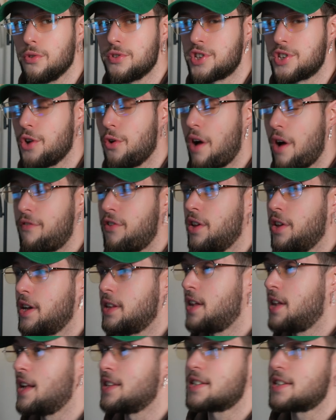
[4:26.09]
so I feel like
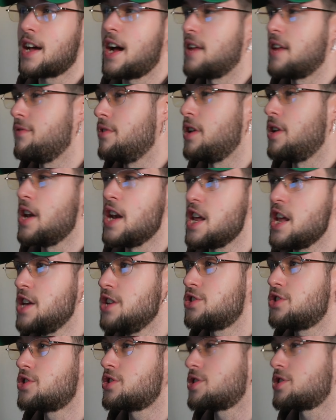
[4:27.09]
that's kind of a
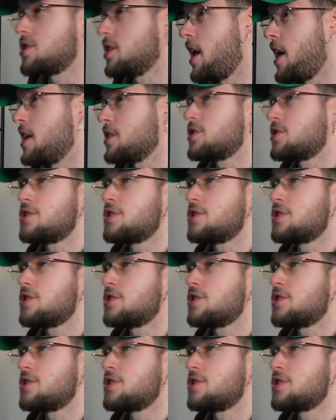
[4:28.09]
niche slash